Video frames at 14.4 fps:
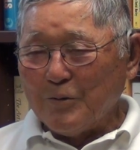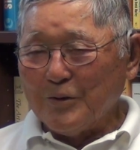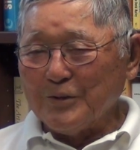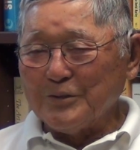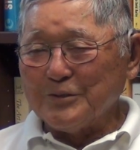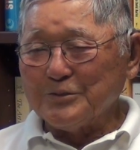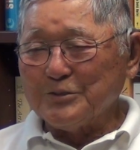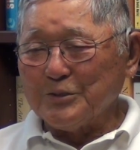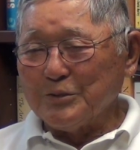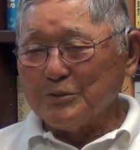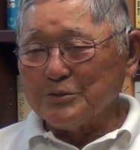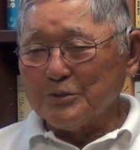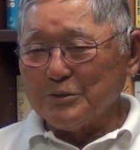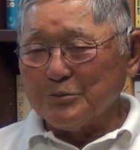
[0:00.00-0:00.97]
Well, it's
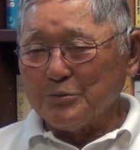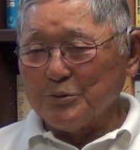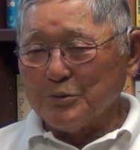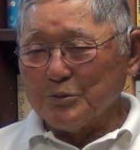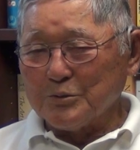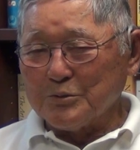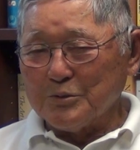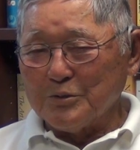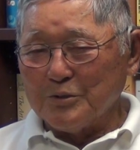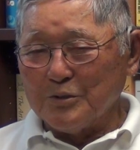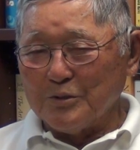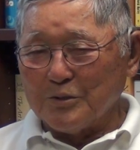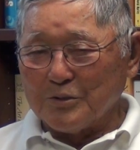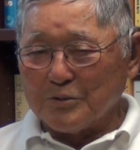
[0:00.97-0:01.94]
real
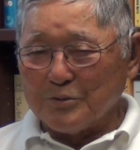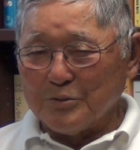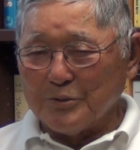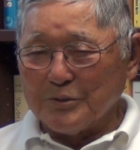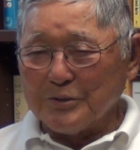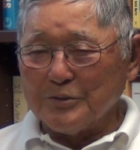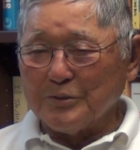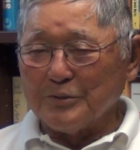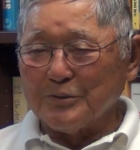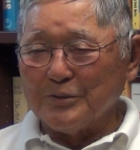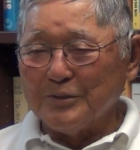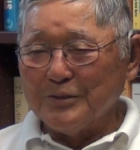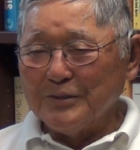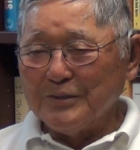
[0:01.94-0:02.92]
critical.